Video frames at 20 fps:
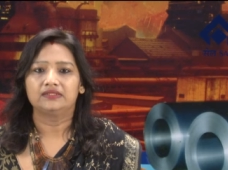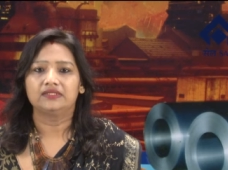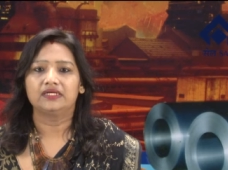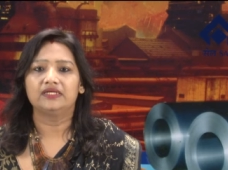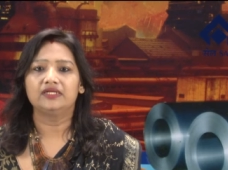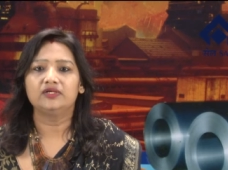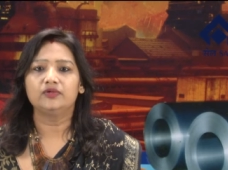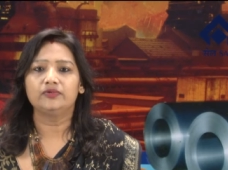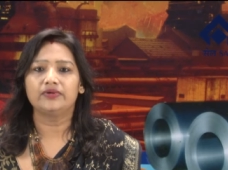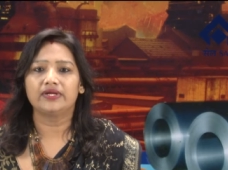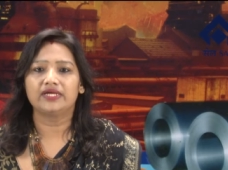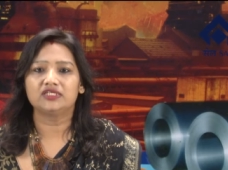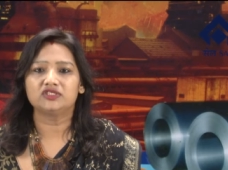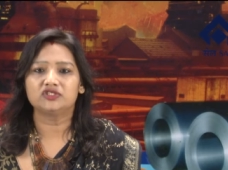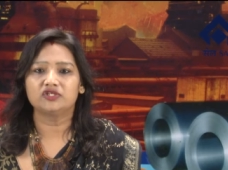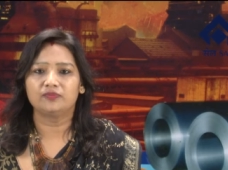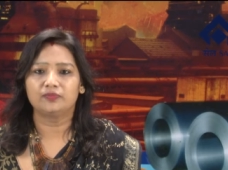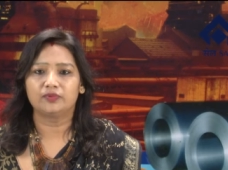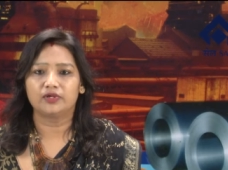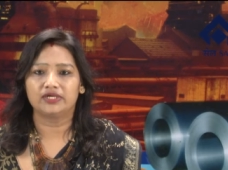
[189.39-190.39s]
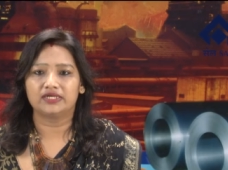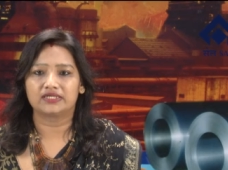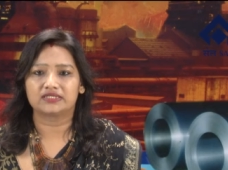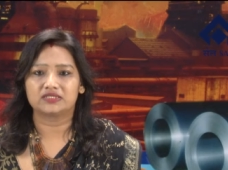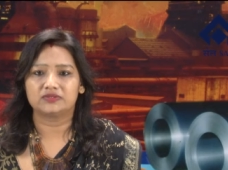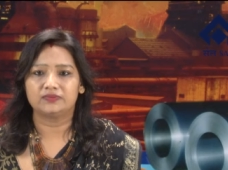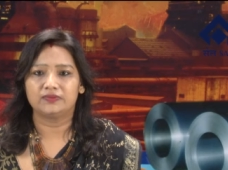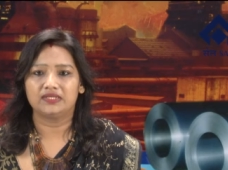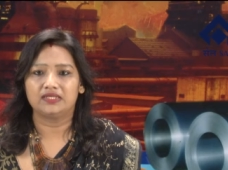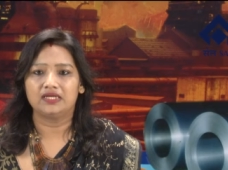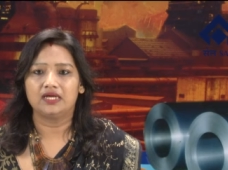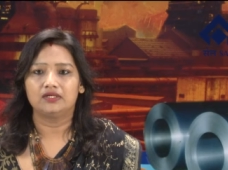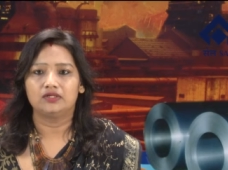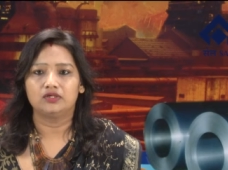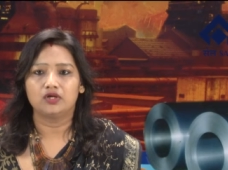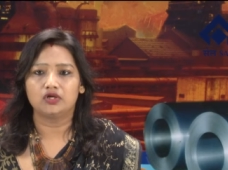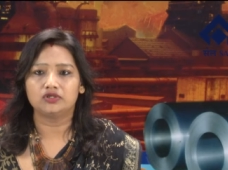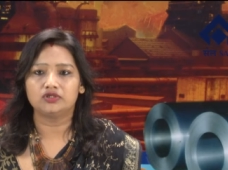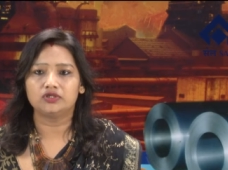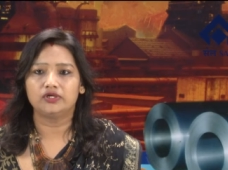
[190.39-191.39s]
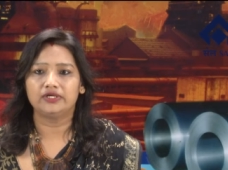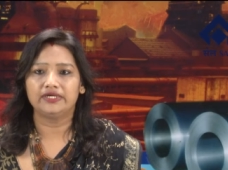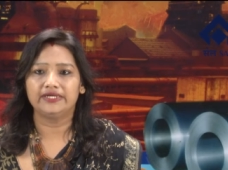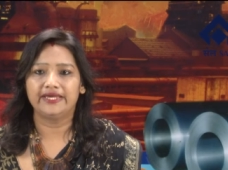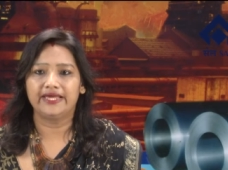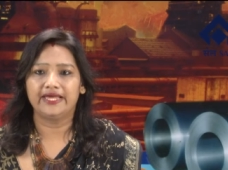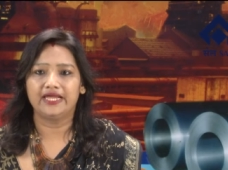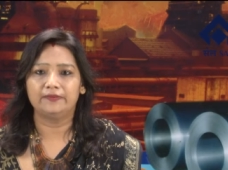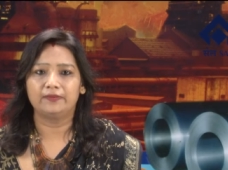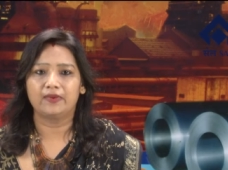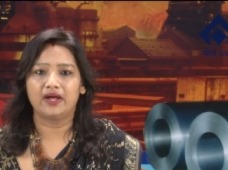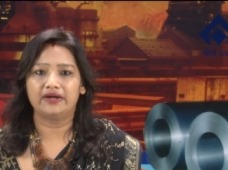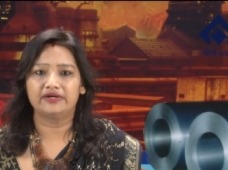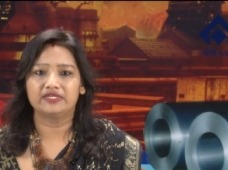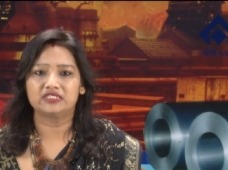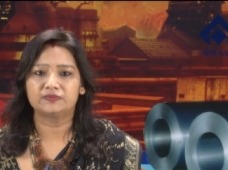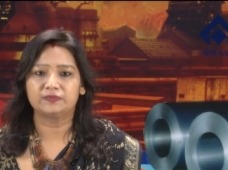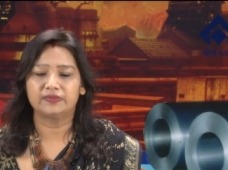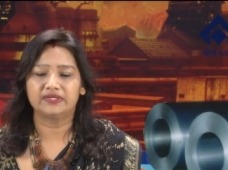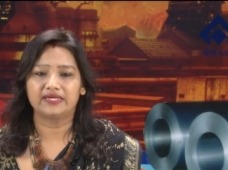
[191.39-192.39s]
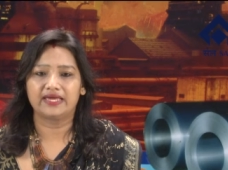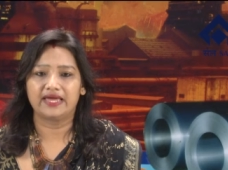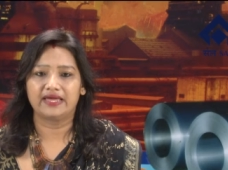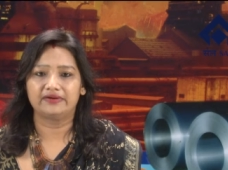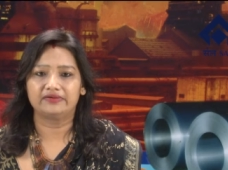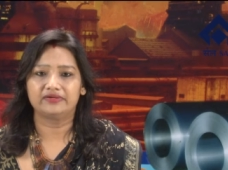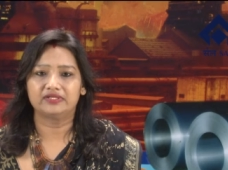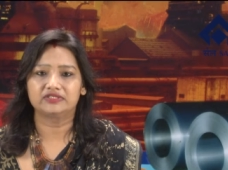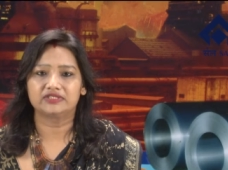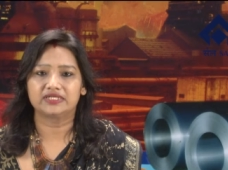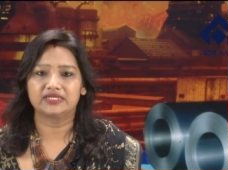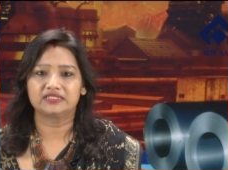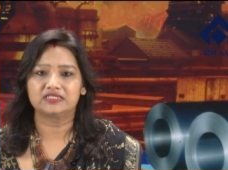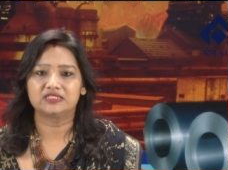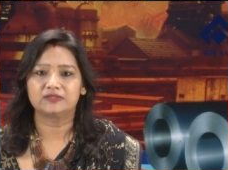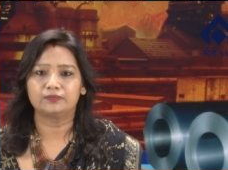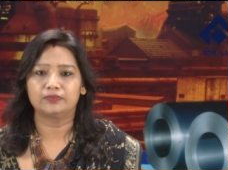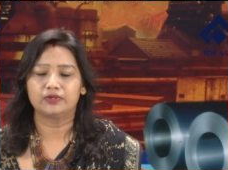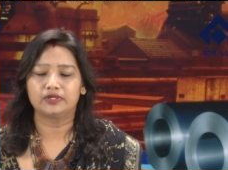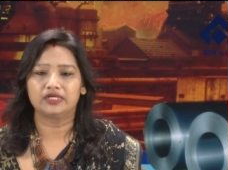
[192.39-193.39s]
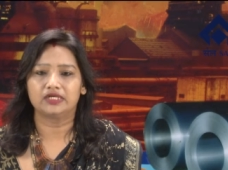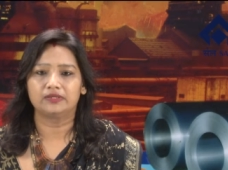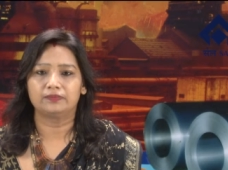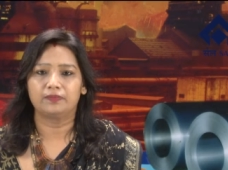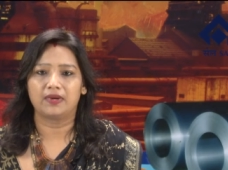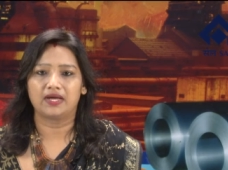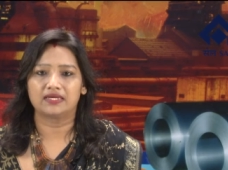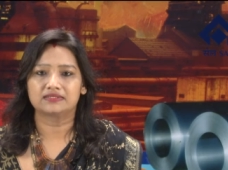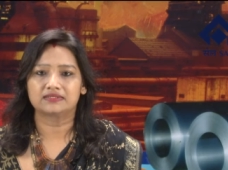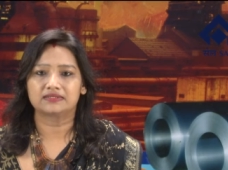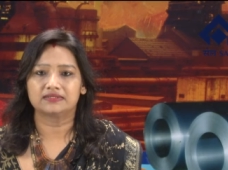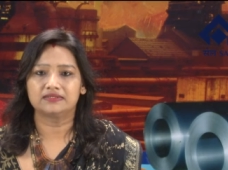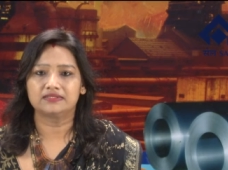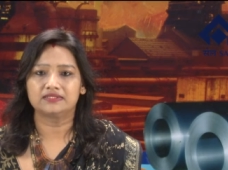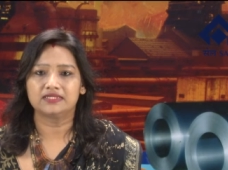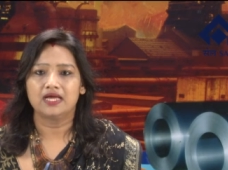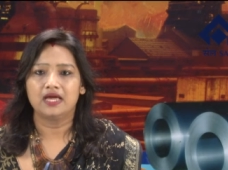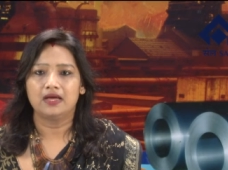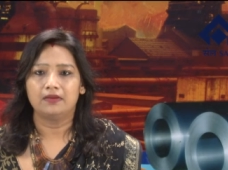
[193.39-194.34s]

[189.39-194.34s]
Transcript: The new range of products will not only help RSP enrich its product basket